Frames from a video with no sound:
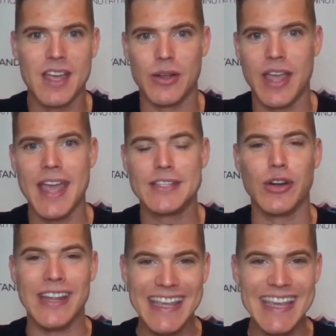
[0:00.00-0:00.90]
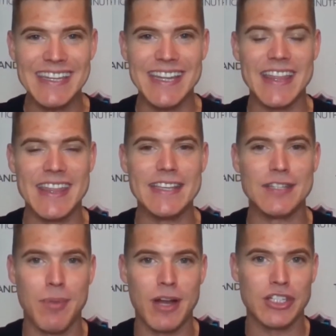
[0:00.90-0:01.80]
Okay, it's called
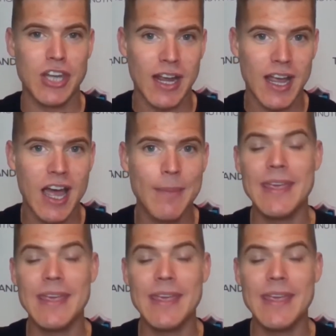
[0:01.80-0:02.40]
eatthismuch.com.